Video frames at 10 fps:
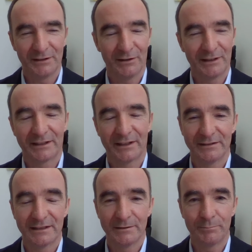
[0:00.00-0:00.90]
and I are
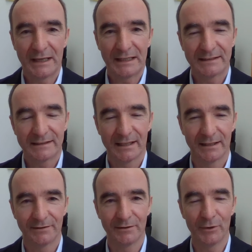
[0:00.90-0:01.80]
going to debate
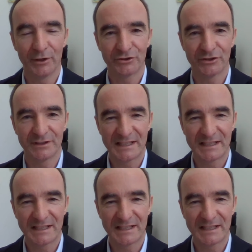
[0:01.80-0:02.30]
the motion